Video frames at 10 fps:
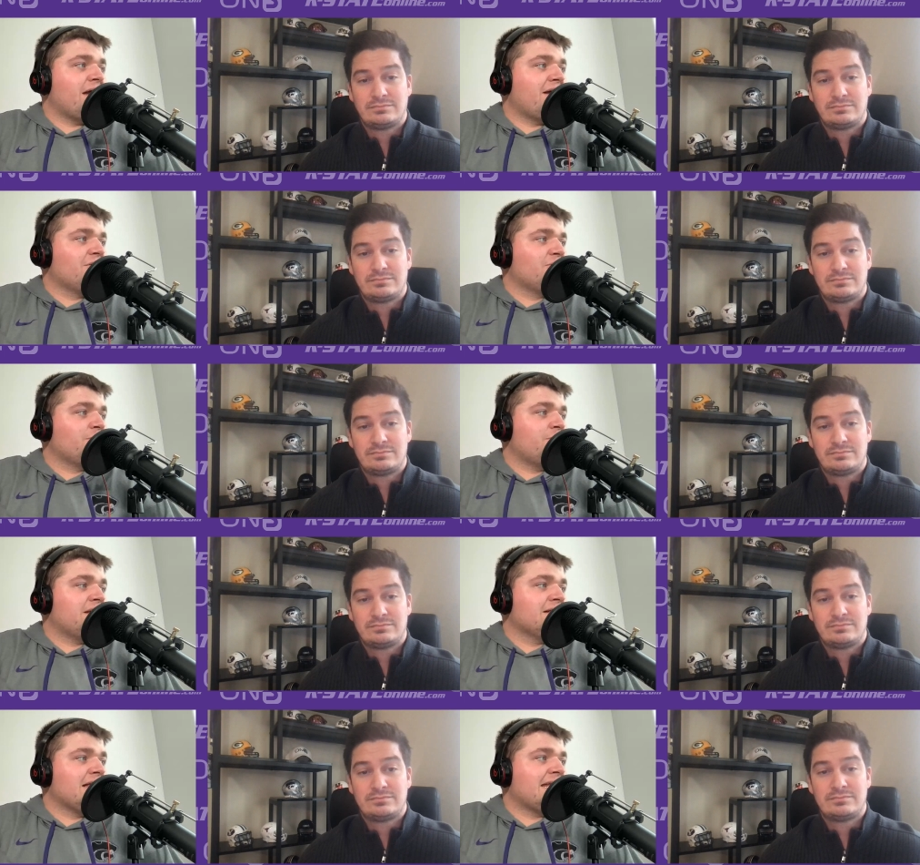Speaker 1: out a little
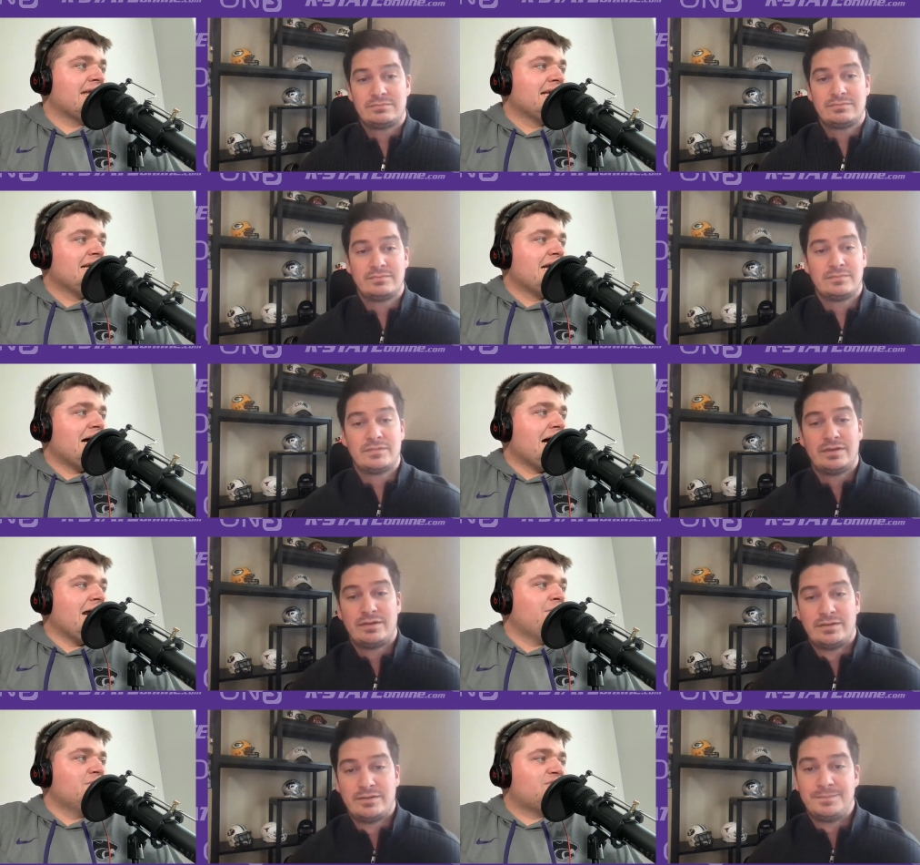bit. Like
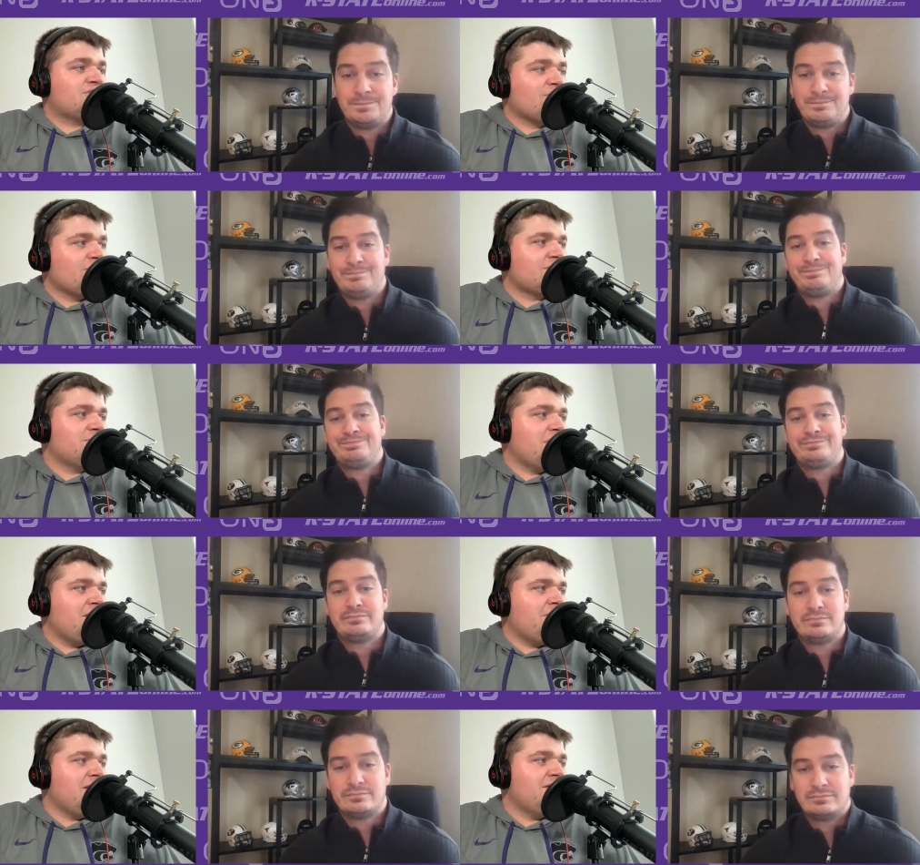I would start to
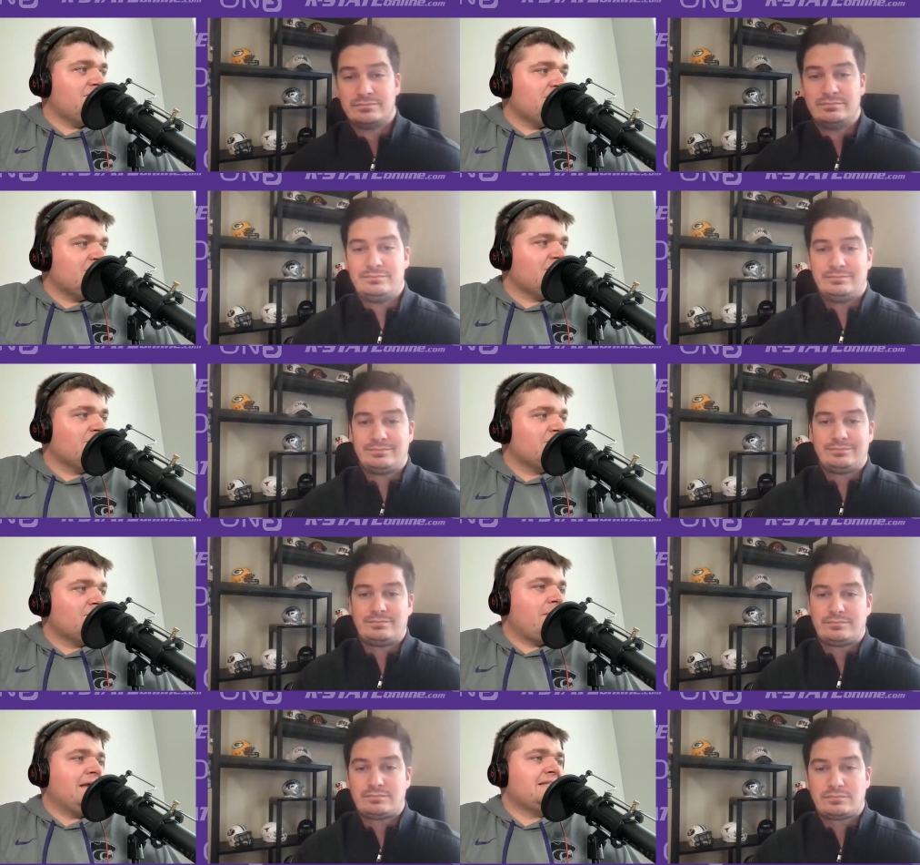maybe, you know,
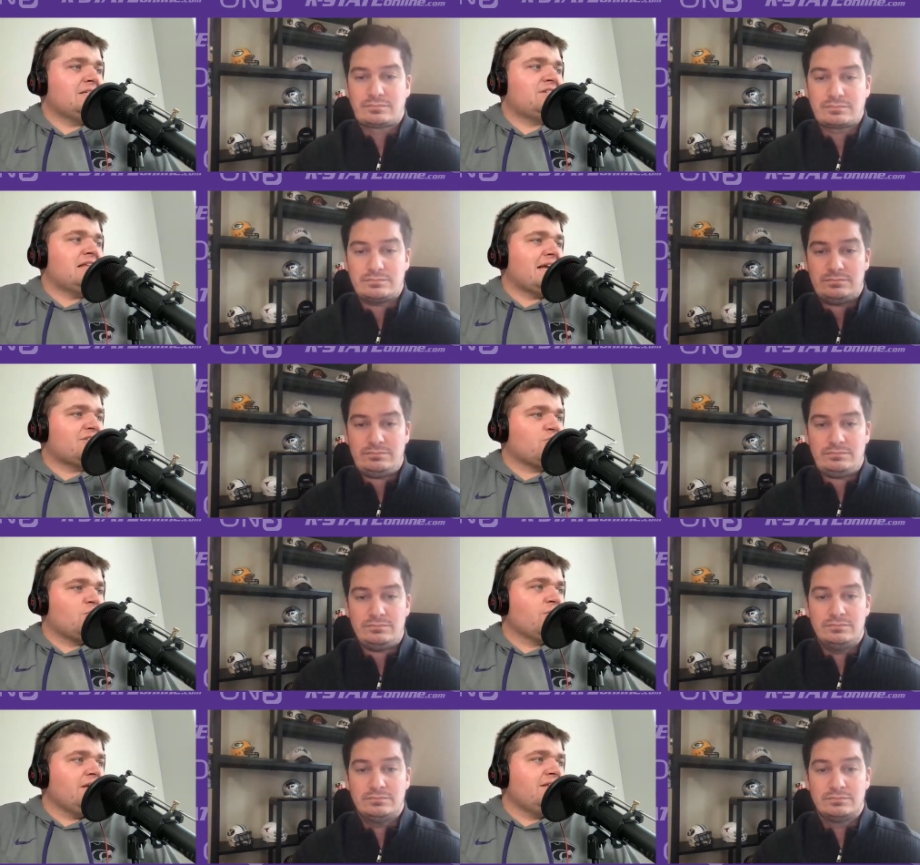pay attention to that because
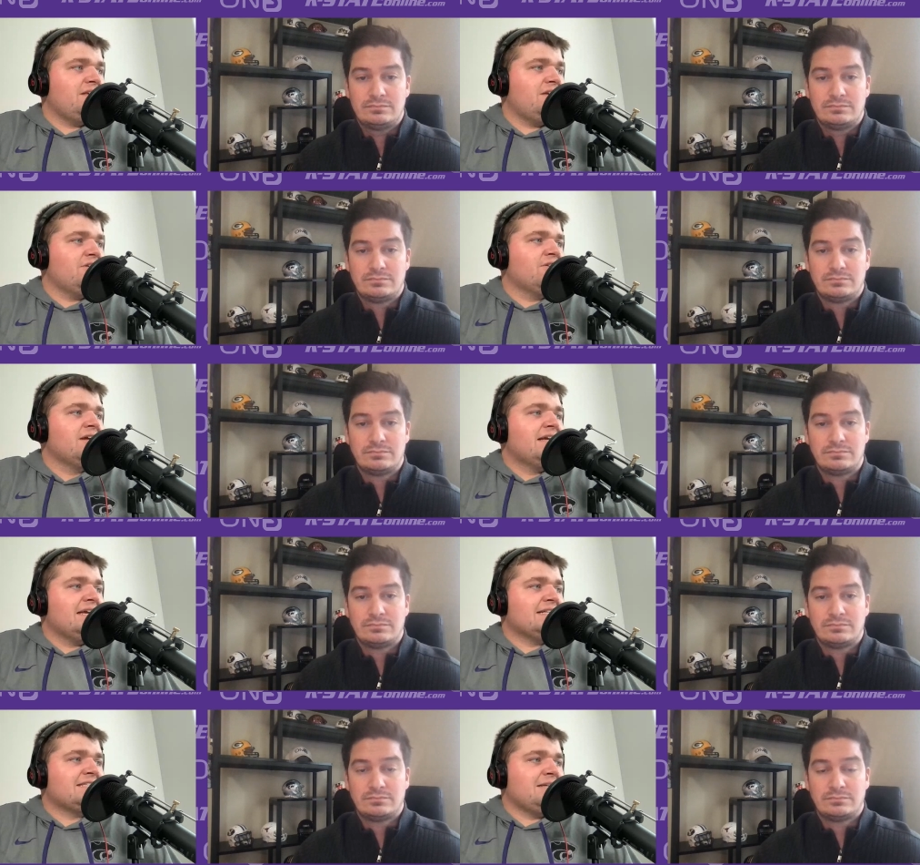early in the year
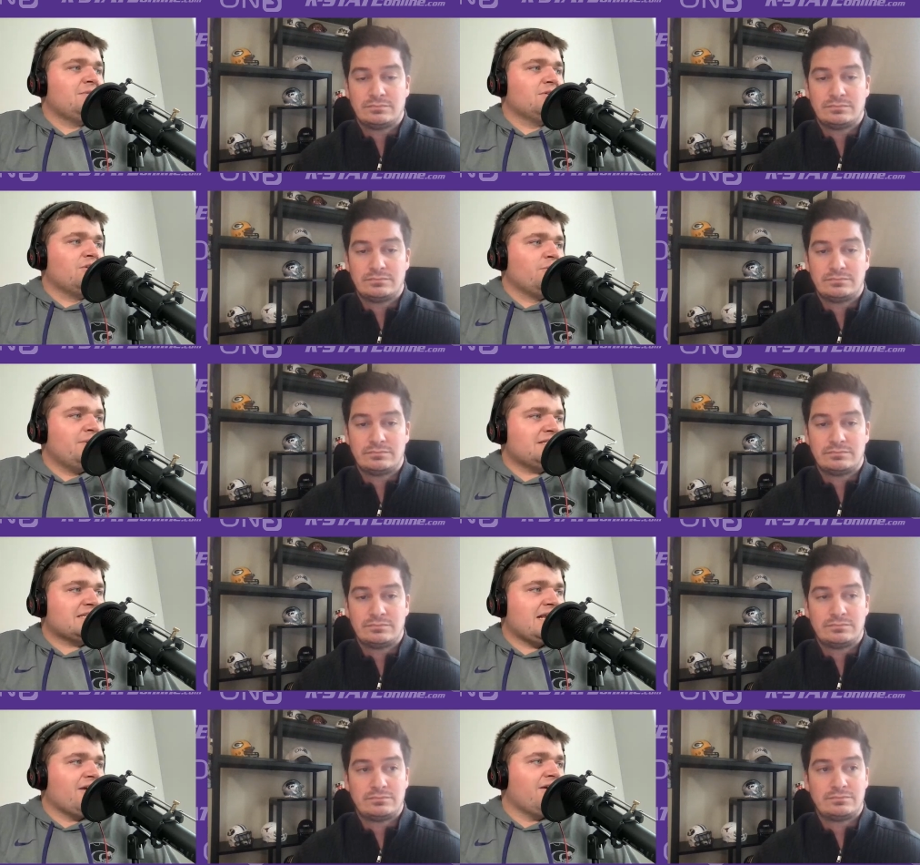it seemed a little bit
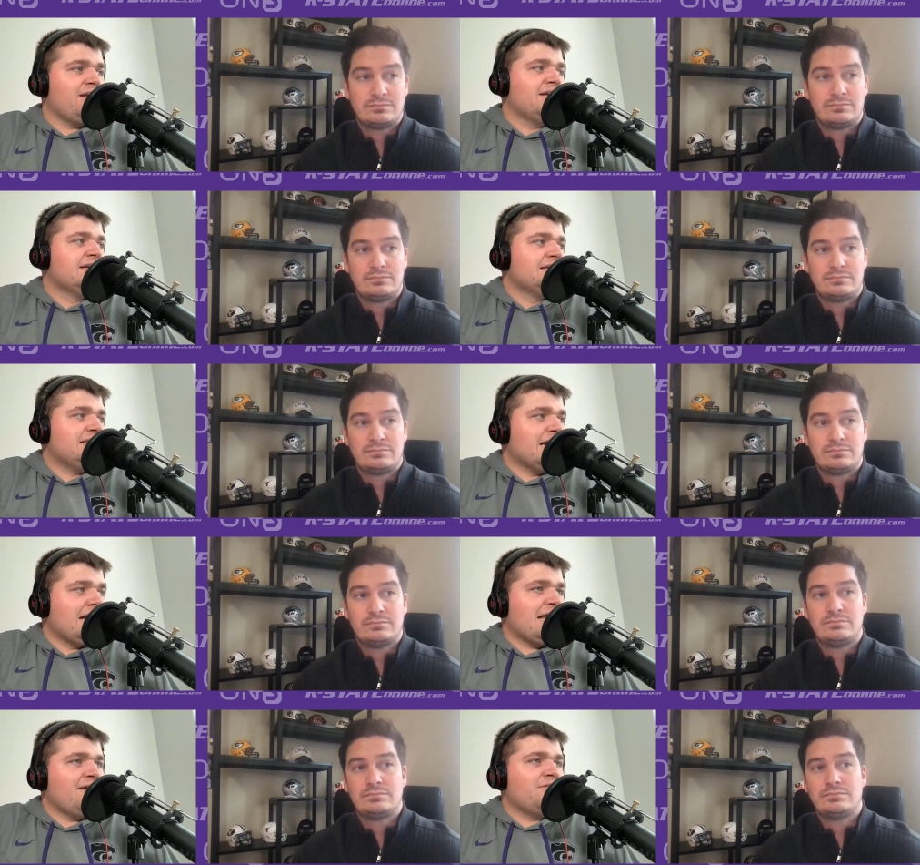scary
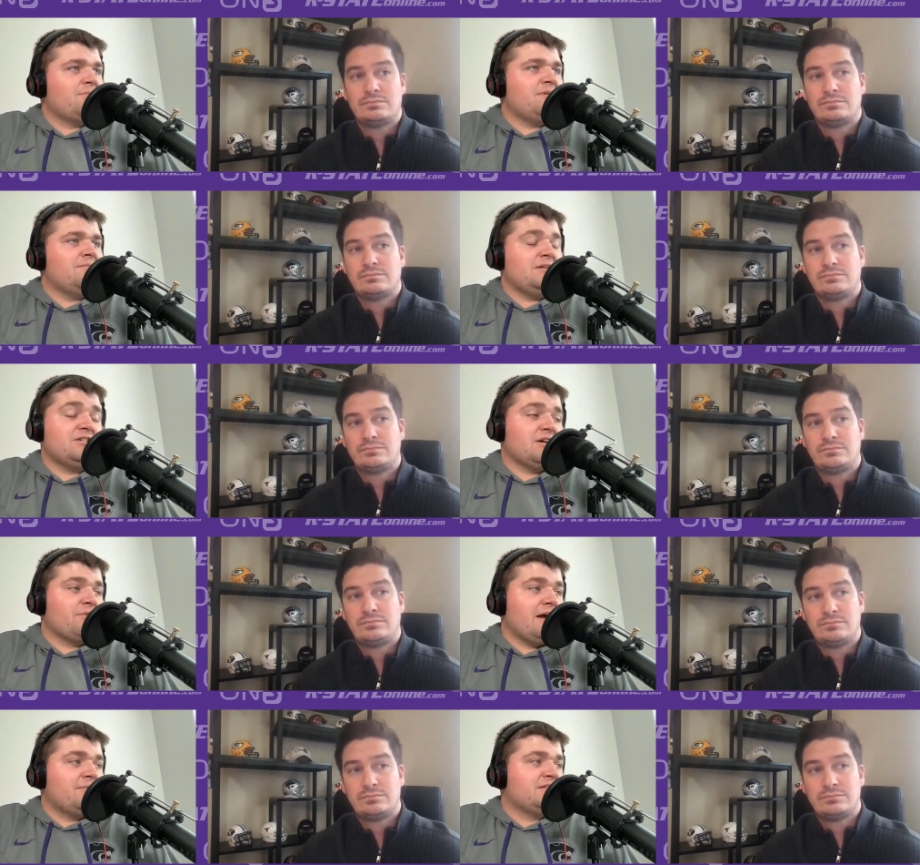not having
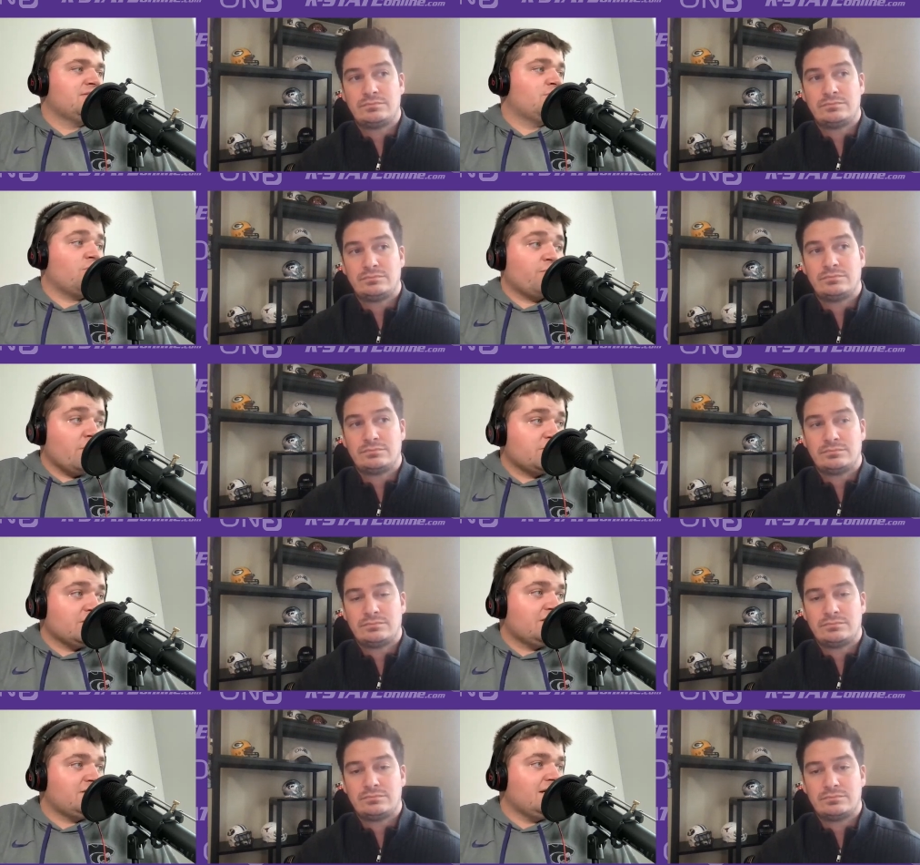Bijan Robinson or
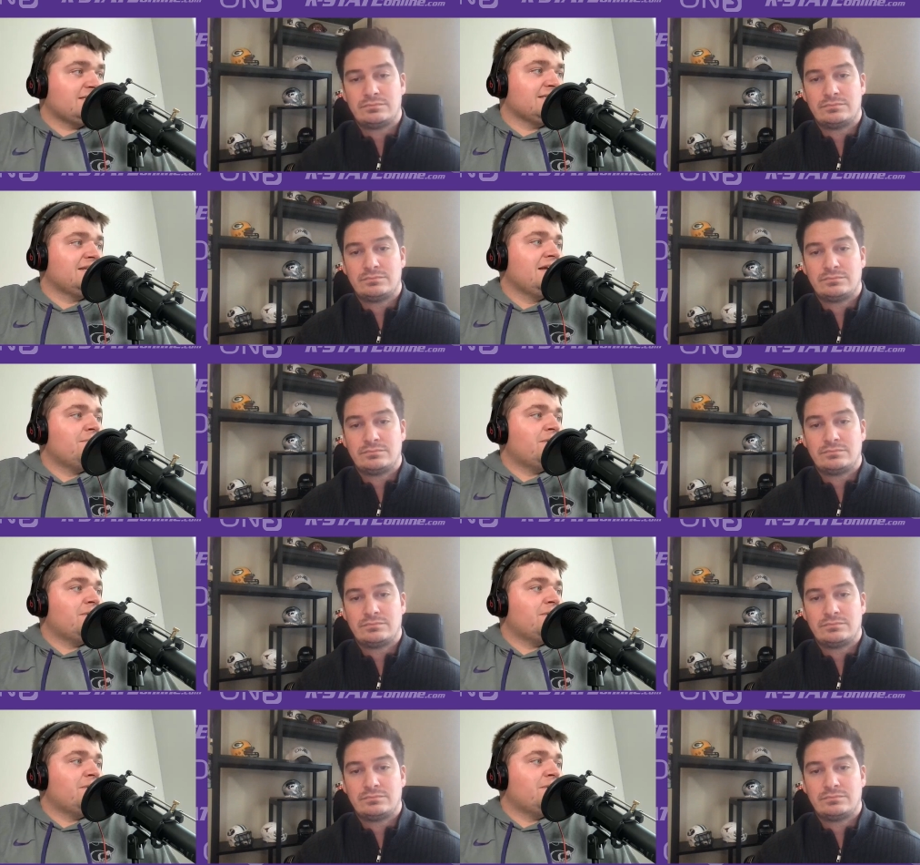Roschon Johnson,